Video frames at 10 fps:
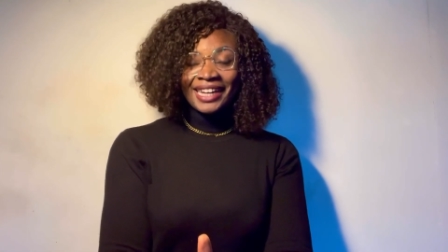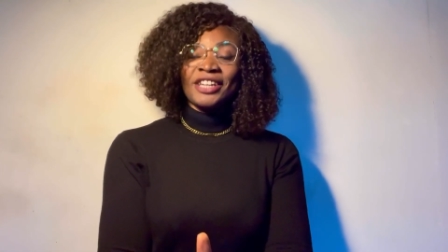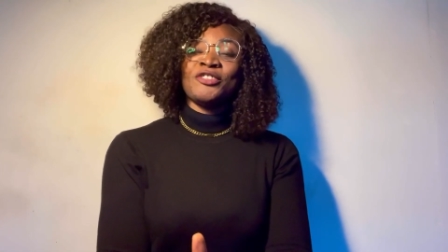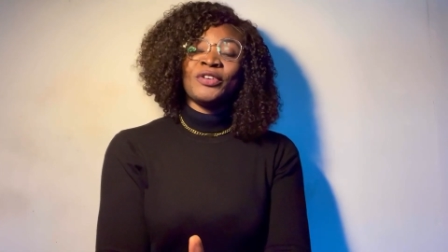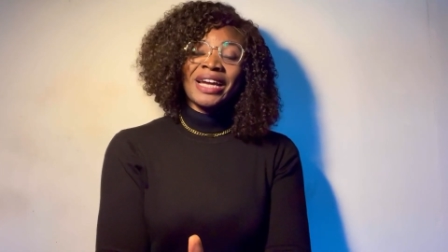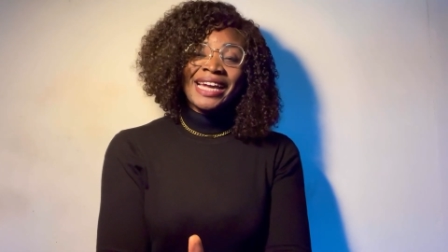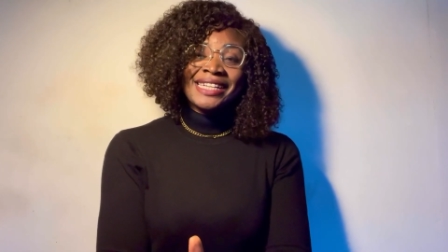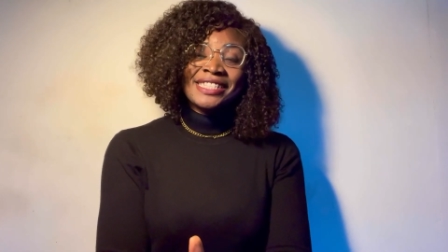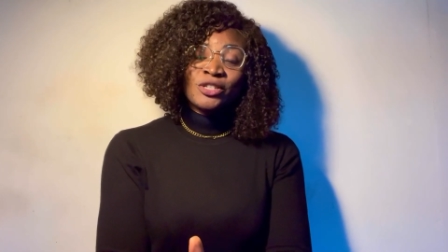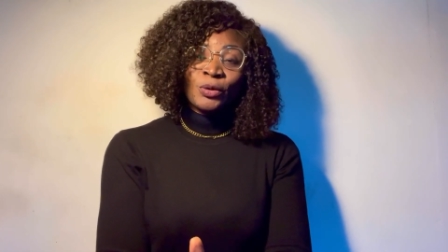Don't
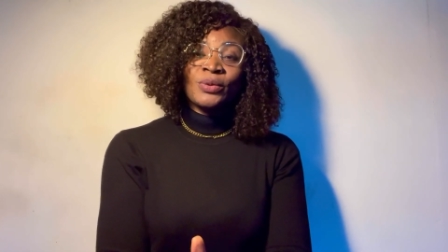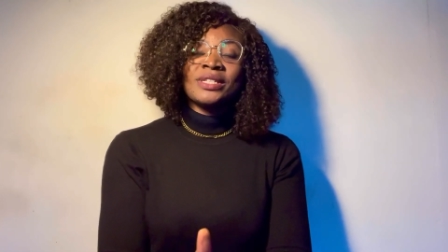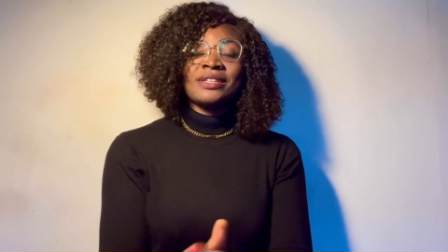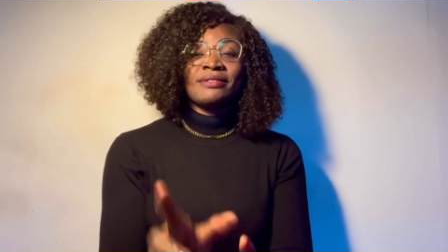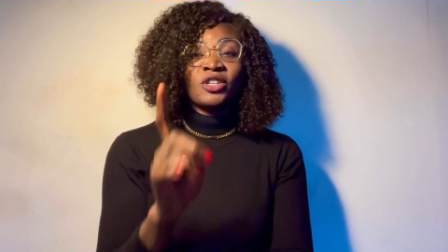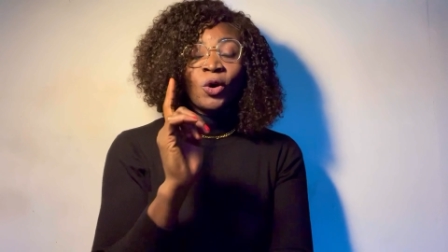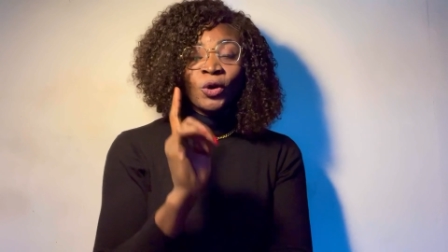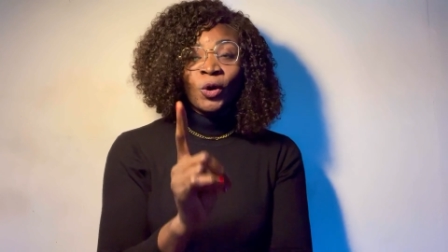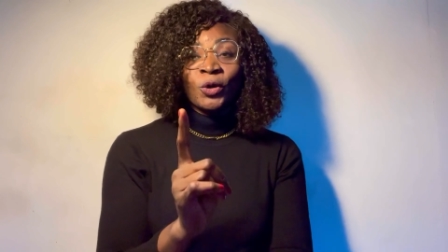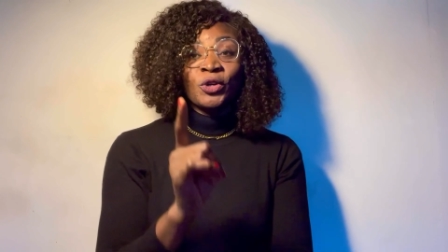forget to turn
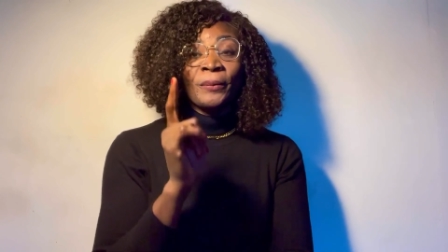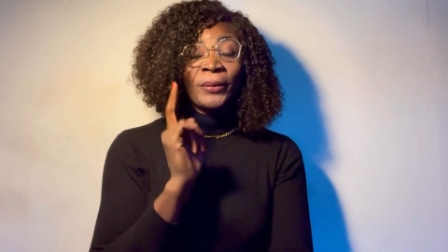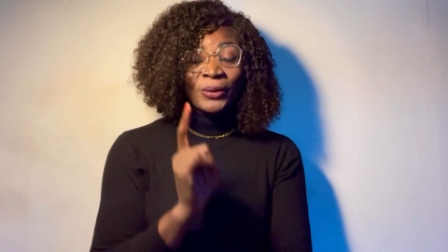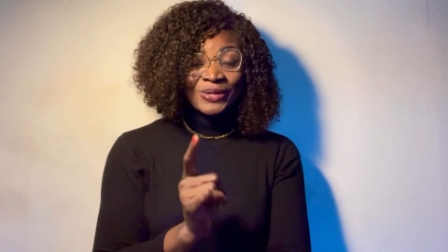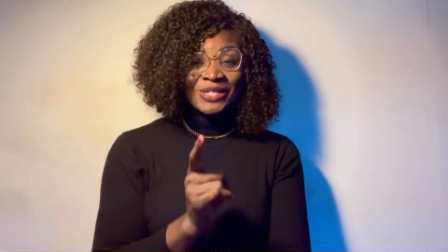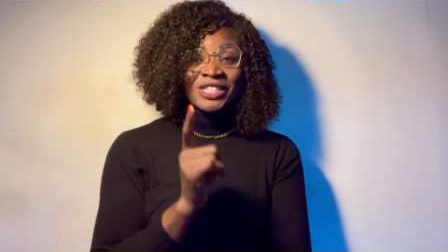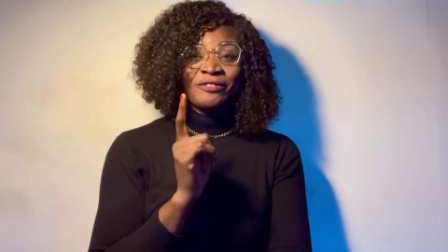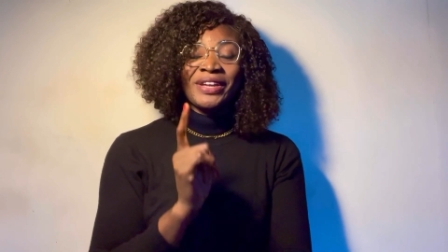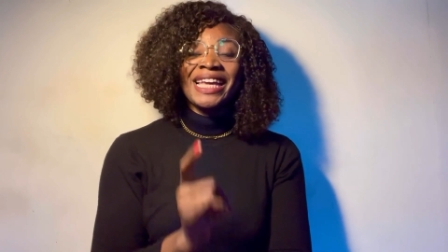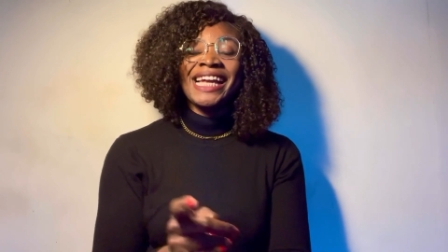on your post
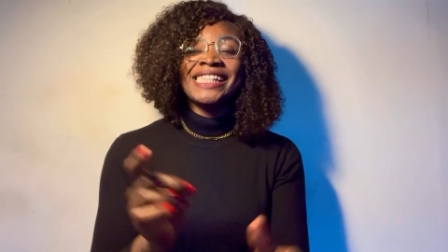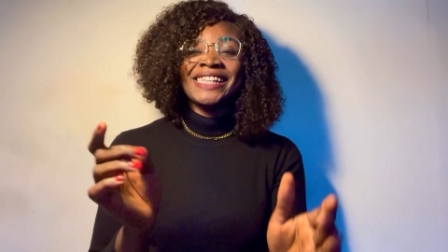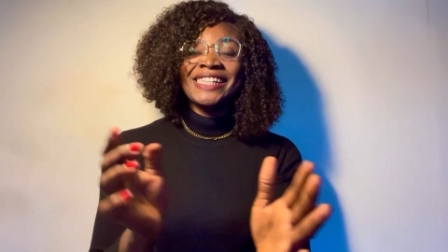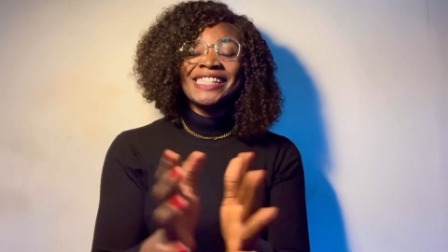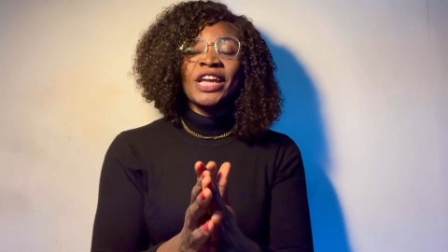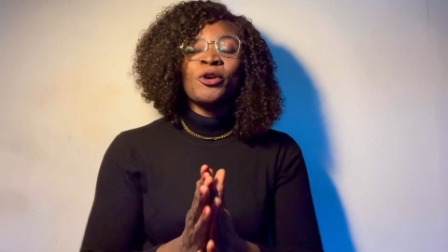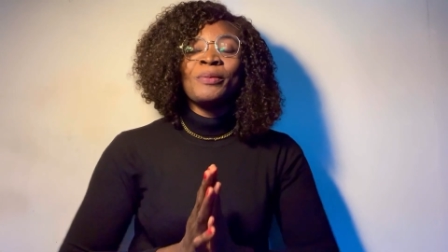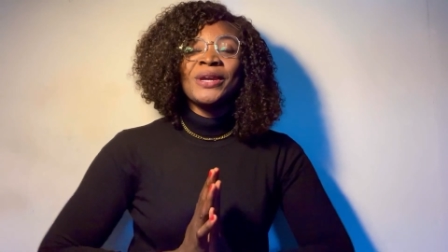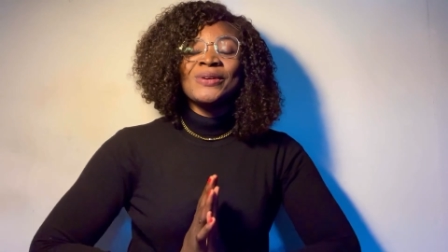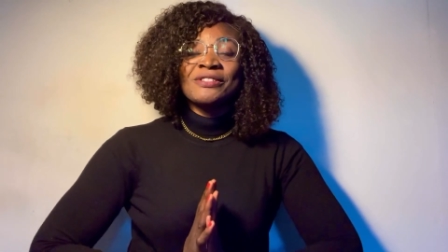notifications so you'll
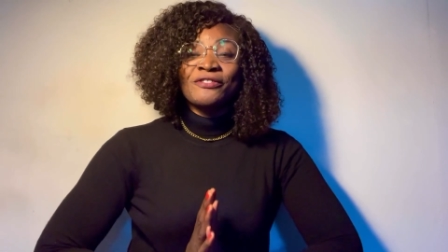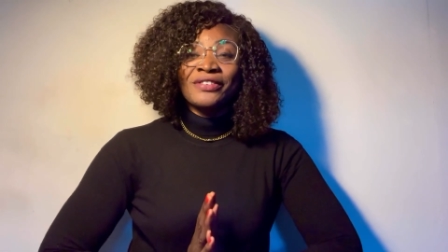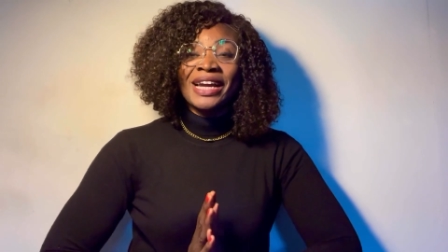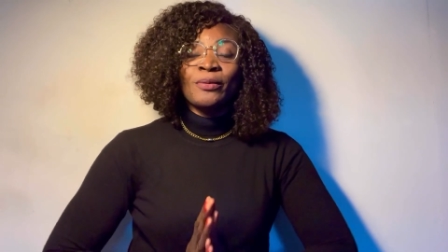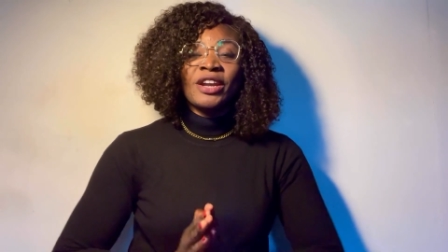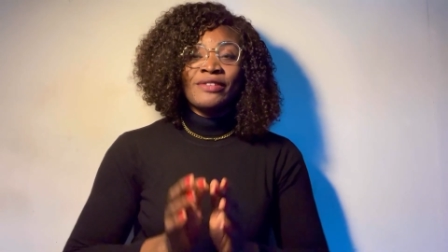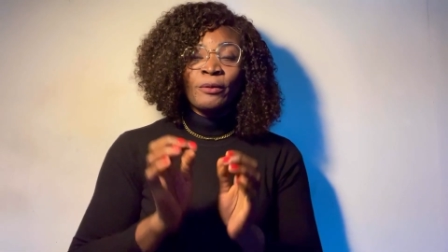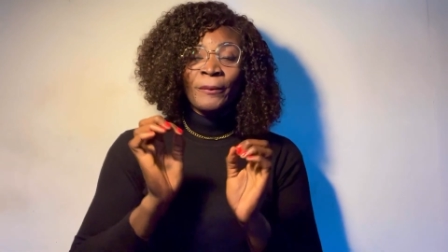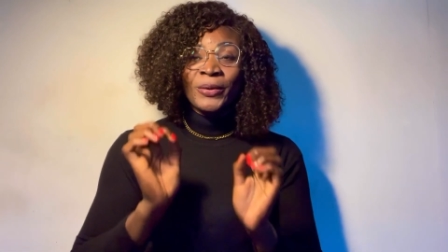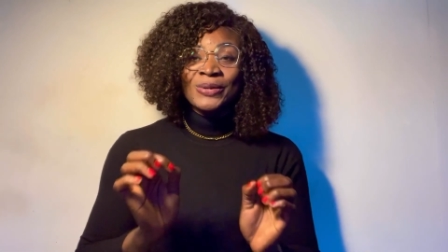be notified whenever
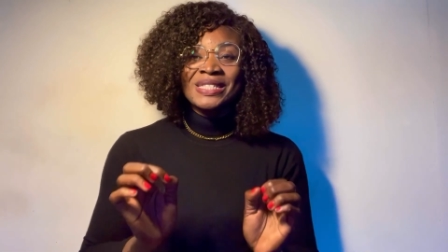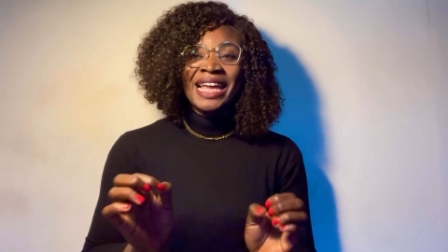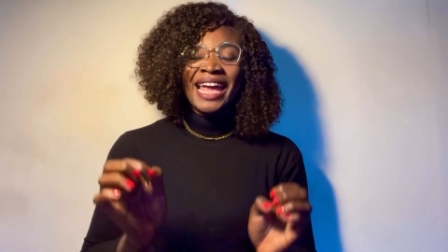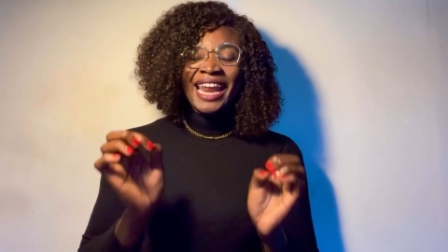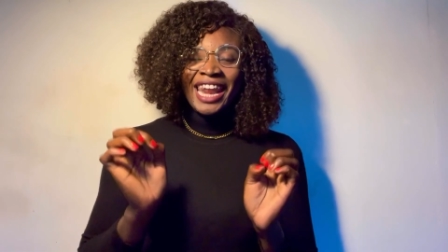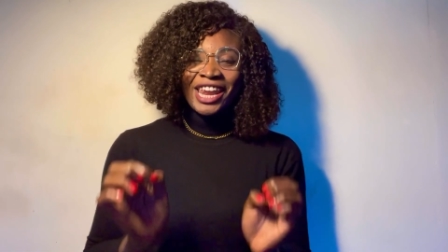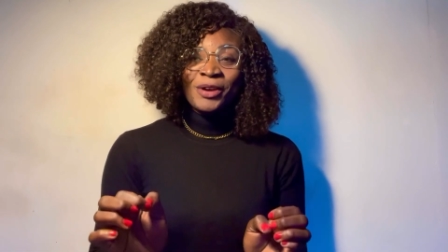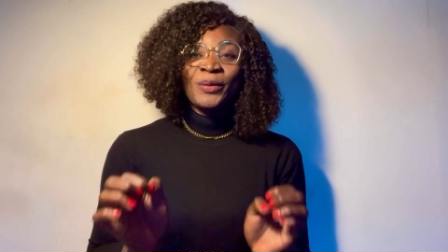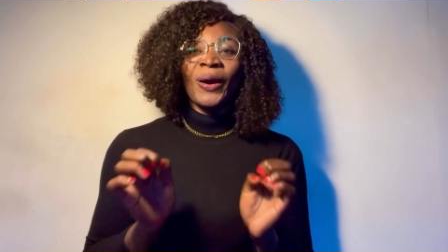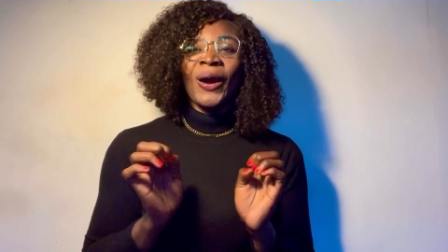we post
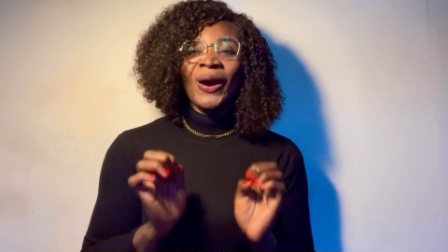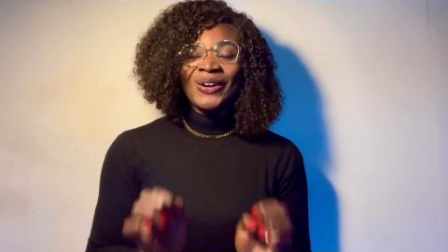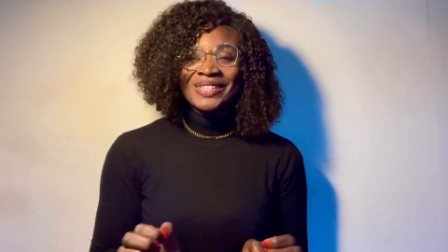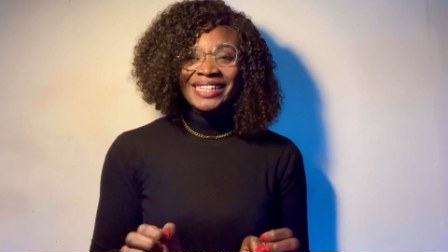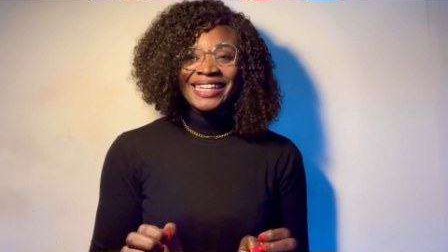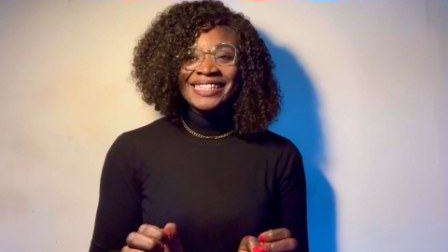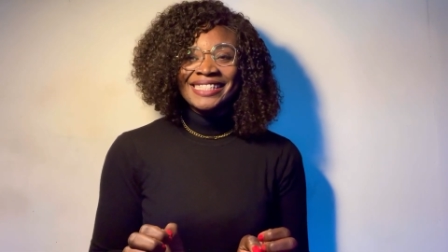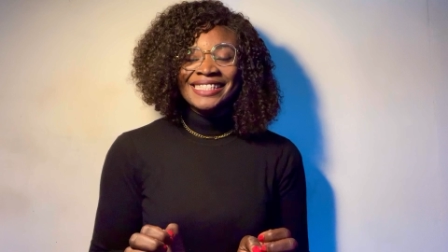new content.